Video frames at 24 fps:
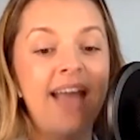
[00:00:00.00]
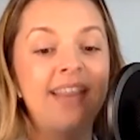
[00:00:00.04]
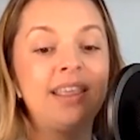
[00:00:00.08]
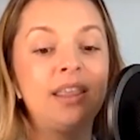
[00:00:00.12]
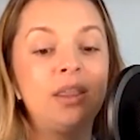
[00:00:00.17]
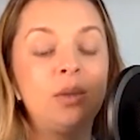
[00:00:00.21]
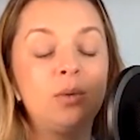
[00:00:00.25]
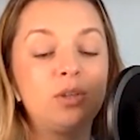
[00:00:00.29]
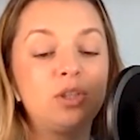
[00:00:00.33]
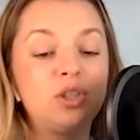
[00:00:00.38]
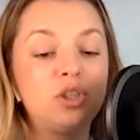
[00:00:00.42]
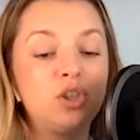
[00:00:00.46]
And
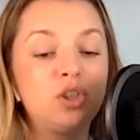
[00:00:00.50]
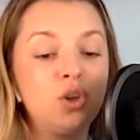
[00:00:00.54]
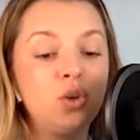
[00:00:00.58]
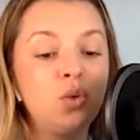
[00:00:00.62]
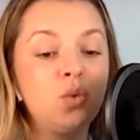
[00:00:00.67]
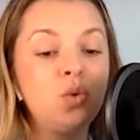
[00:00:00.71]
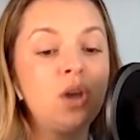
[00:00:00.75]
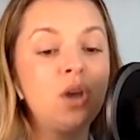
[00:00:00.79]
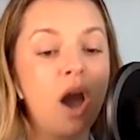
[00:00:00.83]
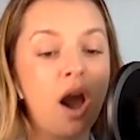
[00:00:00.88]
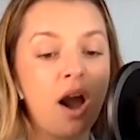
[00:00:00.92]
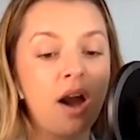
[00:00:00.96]
then there were
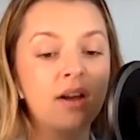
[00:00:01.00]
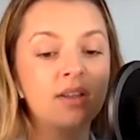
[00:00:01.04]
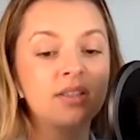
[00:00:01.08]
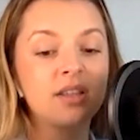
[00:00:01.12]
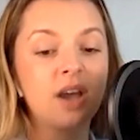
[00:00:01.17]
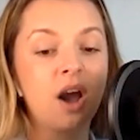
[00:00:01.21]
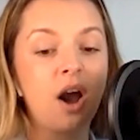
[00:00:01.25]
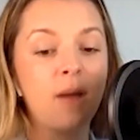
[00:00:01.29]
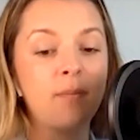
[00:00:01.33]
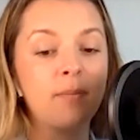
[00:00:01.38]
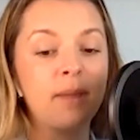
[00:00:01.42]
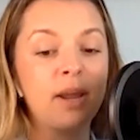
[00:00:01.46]
two
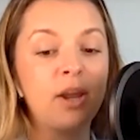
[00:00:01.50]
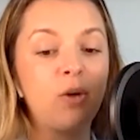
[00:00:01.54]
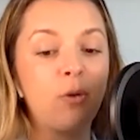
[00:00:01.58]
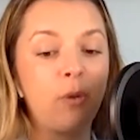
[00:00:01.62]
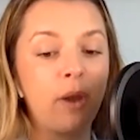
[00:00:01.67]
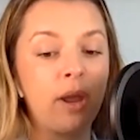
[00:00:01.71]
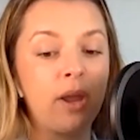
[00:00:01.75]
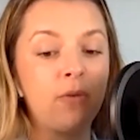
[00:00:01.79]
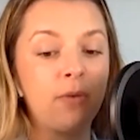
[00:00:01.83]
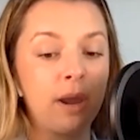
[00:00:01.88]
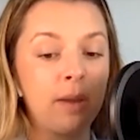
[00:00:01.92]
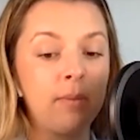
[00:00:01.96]
knocks on my
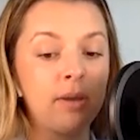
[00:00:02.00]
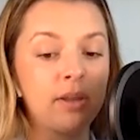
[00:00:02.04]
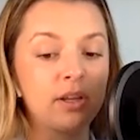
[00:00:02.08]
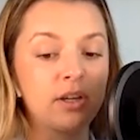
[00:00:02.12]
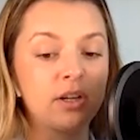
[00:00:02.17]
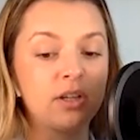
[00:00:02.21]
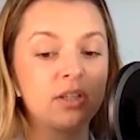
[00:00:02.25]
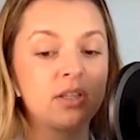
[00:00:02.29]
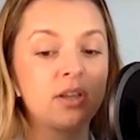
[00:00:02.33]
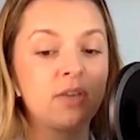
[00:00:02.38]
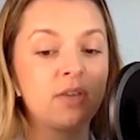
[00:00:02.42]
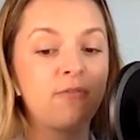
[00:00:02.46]
great
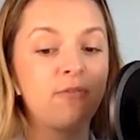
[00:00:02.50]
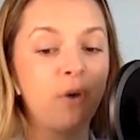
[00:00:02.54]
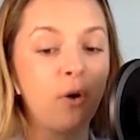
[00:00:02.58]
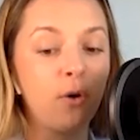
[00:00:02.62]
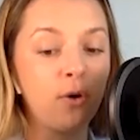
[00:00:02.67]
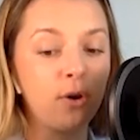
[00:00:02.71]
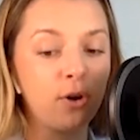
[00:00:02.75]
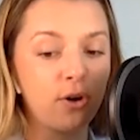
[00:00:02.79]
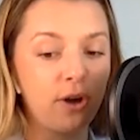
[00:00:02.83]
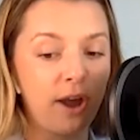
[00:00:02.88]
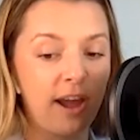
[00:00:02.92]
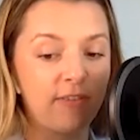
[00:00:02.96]
grandmother's
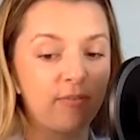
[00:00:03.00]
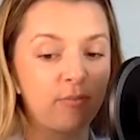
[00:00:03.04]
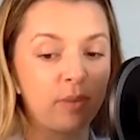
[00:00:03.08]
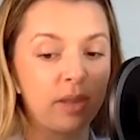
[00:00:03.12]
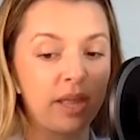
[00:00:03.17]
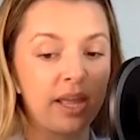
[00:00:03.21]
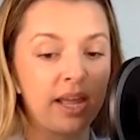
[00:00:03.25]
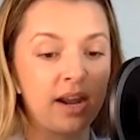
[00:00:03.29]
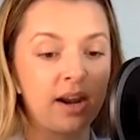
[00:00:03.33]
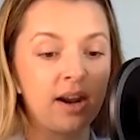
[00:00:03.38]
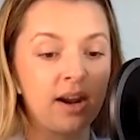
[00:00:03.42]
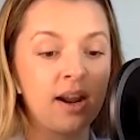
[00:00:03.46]
phonograph
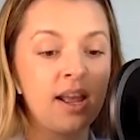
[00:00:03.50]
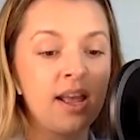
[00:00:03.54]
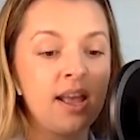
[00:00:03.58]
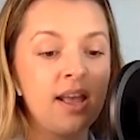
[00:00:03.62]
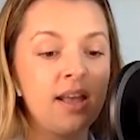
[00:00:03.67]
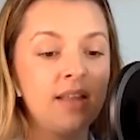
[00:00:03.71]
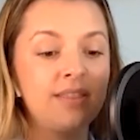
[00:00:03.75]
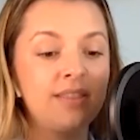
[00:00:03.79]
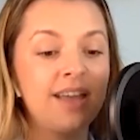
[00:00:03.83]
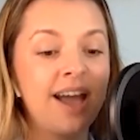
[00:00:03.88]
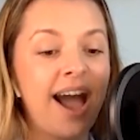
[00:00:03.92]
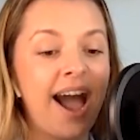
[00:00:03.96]
Stop. player
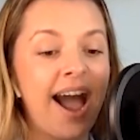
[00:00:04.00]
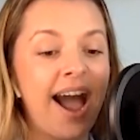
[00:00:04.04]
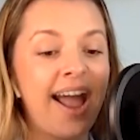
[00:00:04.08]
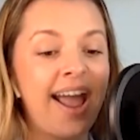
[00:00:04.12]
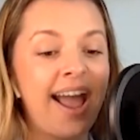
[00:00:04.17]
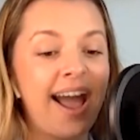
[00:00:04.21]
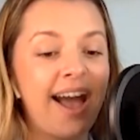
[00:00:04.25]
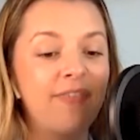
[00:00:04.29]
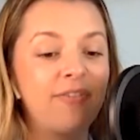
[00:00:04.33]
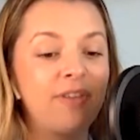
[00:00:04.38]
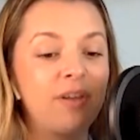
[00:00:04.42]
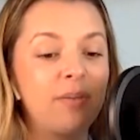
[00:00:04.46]
that I
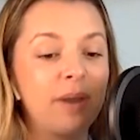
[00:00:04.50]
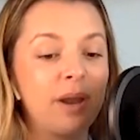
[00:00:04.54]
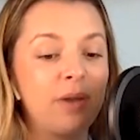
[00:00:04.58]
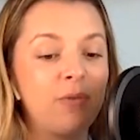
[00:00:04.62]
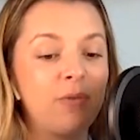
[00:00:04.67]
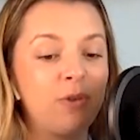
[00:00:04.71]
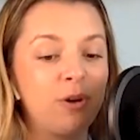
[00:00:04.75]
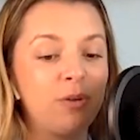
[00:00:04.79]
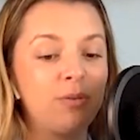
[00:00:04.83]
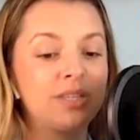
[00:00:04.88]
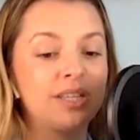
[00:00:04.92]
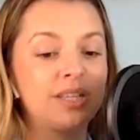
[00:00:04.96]
have in my
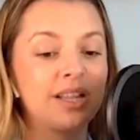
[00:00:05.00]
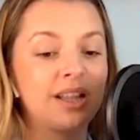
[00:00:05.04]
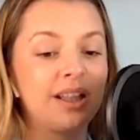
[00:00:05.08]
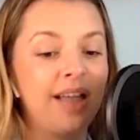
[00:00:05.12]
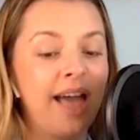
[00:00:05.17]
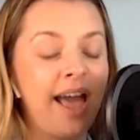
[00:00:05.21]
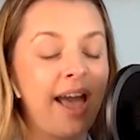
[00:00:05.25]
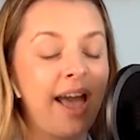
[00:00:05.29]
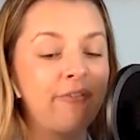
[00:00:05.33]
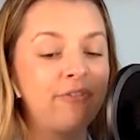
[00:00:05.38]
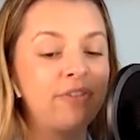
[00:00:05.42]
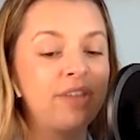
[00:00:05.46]
room to the
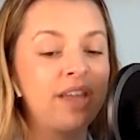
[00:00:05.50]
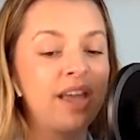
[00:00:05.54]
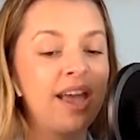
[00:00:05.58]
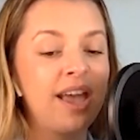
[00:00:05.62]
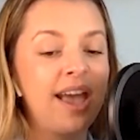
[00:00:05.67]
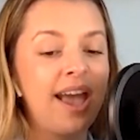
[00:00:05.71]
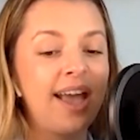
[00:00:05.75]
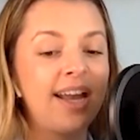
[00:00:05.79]
left.